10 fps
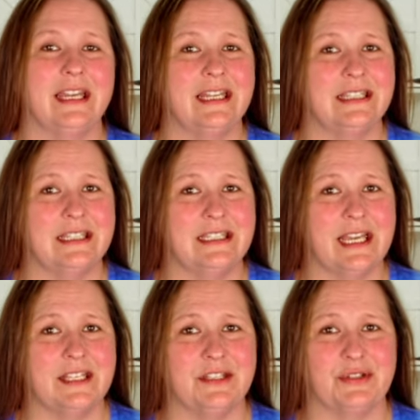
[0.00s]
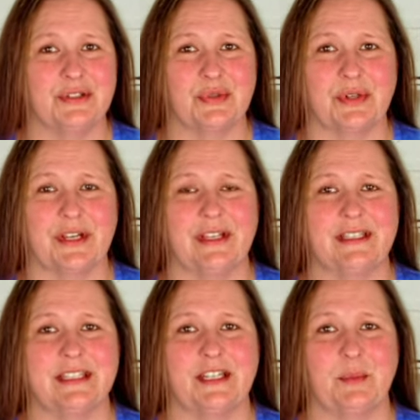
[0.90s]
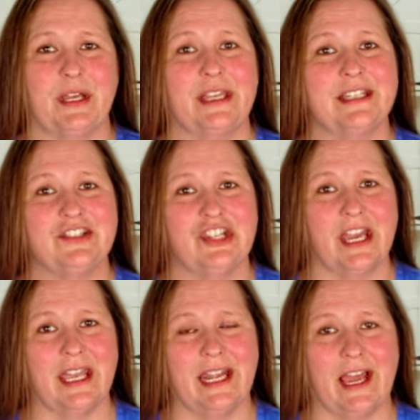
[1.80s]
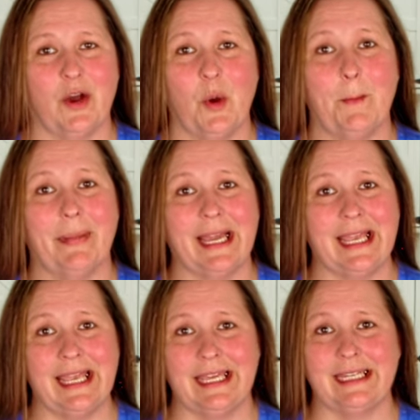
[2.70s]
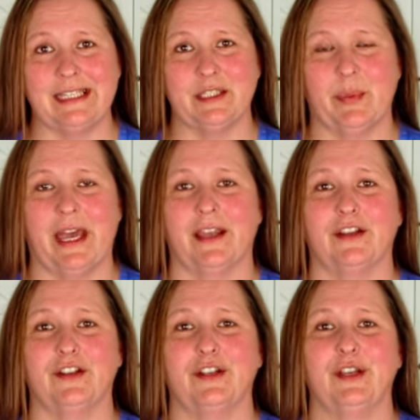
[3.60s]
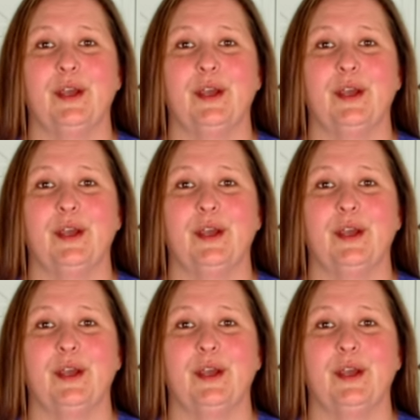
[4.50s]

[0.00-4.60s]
and today's tutorial is going to be on the Check It Out by Annie's pattern.